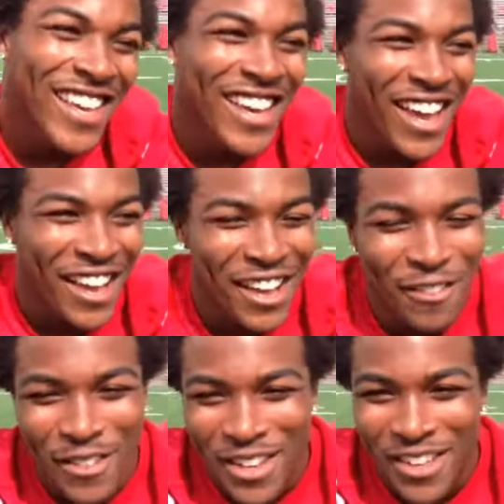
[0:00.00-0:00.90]
Yeah,
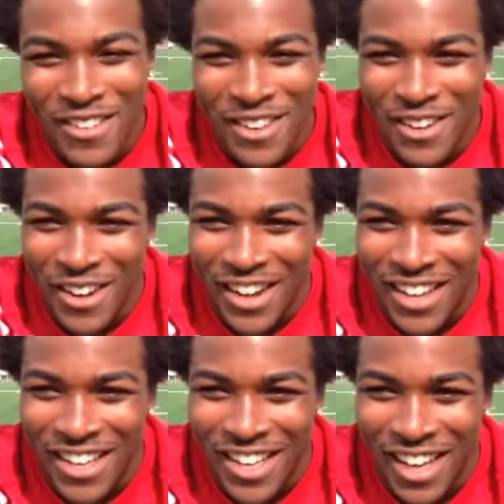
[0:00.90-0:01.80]
I believe, you know,
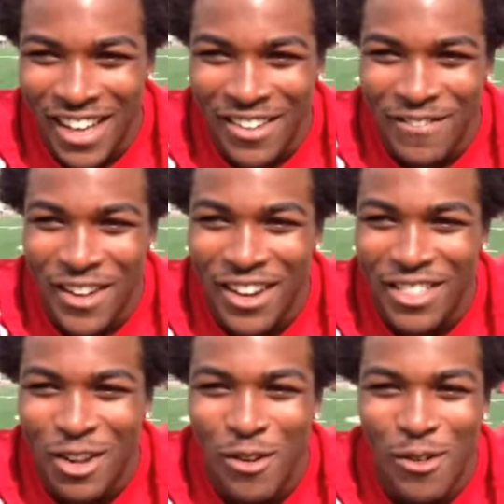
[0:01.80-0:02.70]
I found
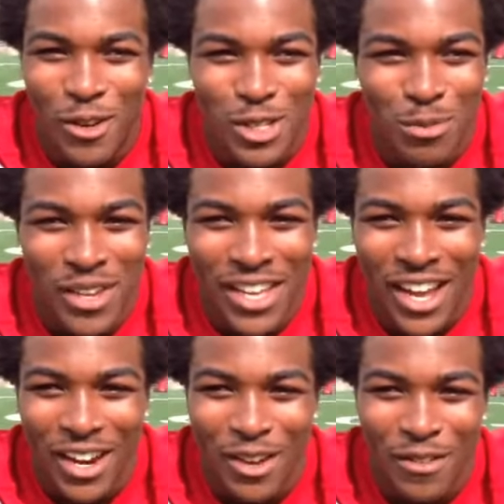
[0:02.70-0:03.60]
the third role to be
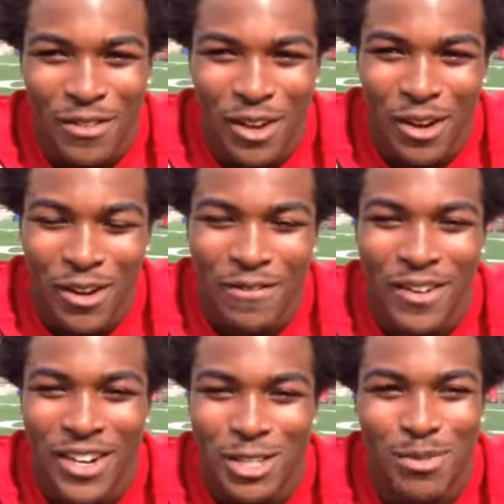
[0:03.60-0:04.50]
kind of, you know, a
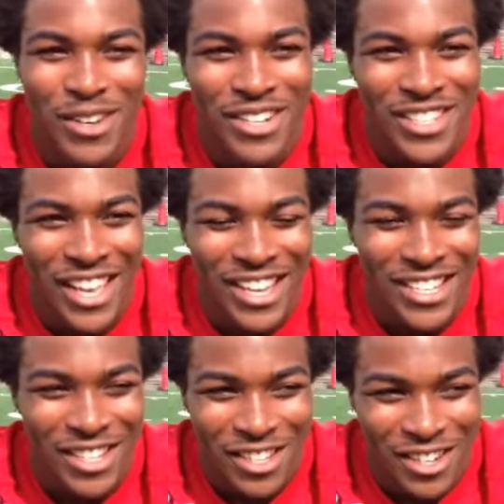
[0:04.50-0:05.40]
fun experience,
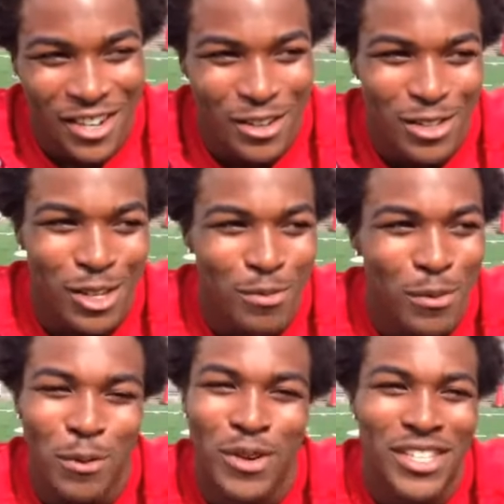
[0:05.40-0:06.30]
actually. You know, some
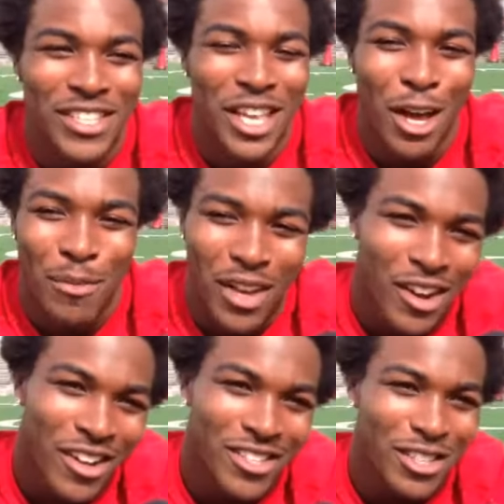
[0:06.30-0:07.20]
people wanted to doubt me,
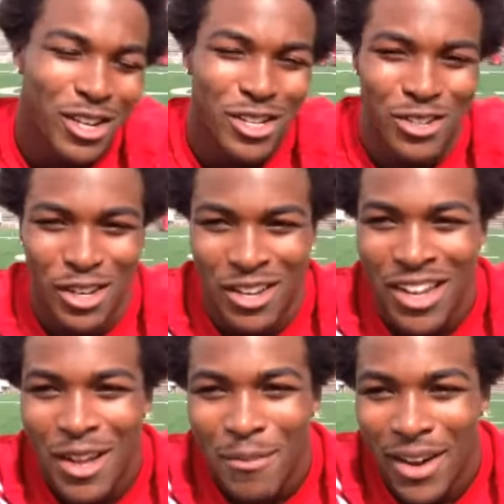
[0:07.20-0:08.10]
oh, he's a third string.
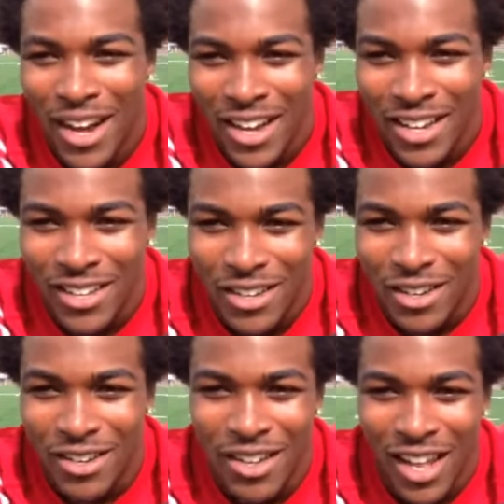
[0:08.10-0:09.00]
But
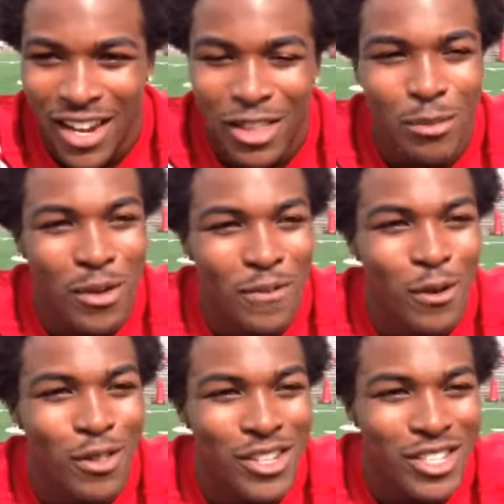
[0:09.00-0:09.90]
I let them be
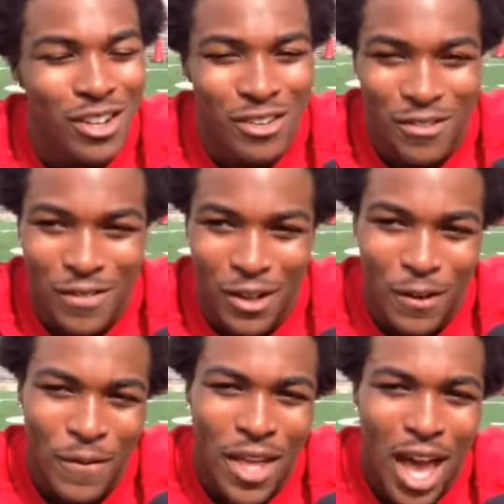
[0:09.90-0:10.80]
fooled themselves. You
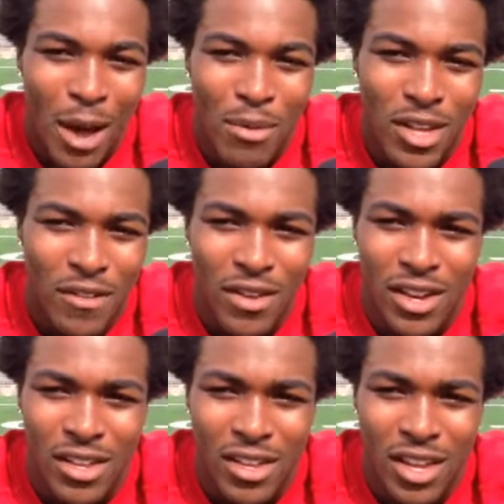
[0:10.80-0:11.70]
know, I believe
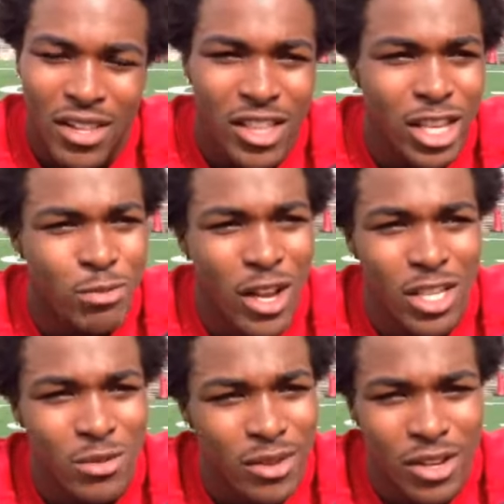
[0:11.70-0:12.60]
anything is
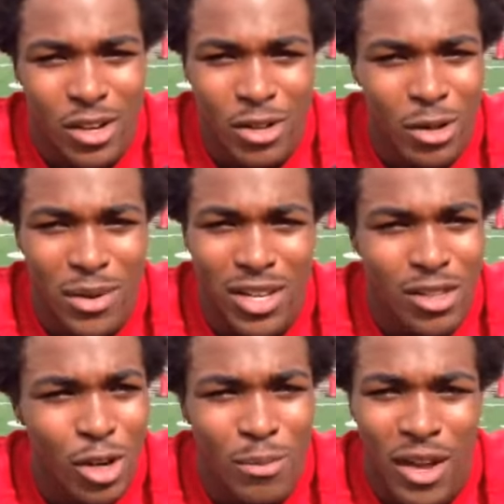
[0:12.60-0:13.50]
possible. You know, you can be the
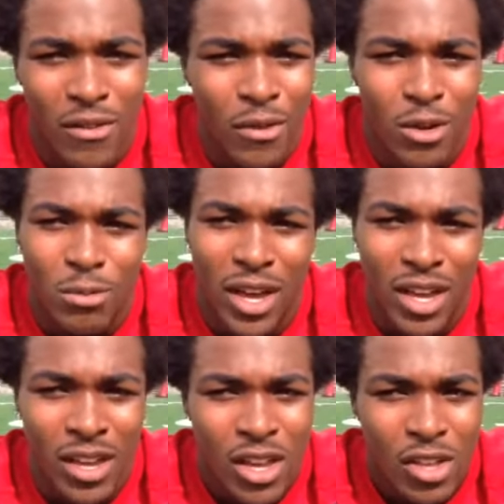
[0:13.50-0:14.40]
third back, fourth
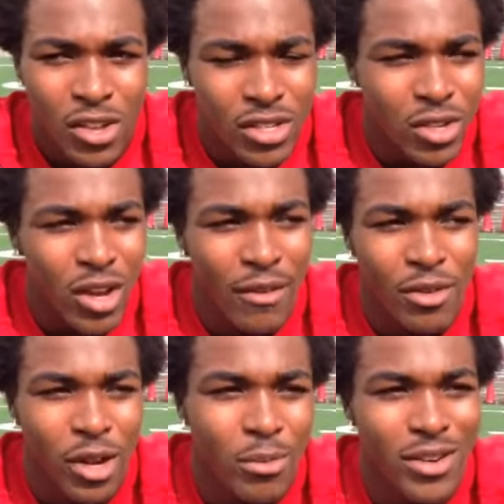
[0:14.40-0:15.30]
back. You can still have
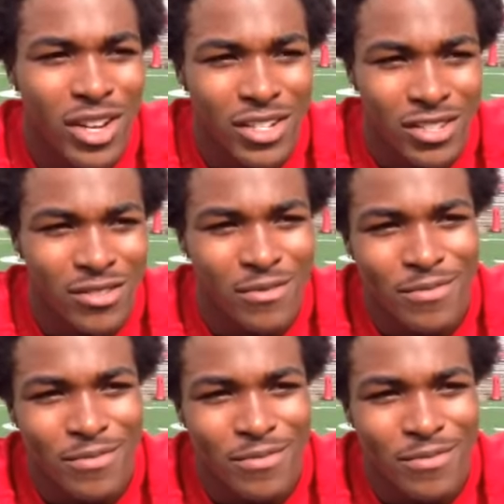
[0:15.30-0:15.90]
a great production.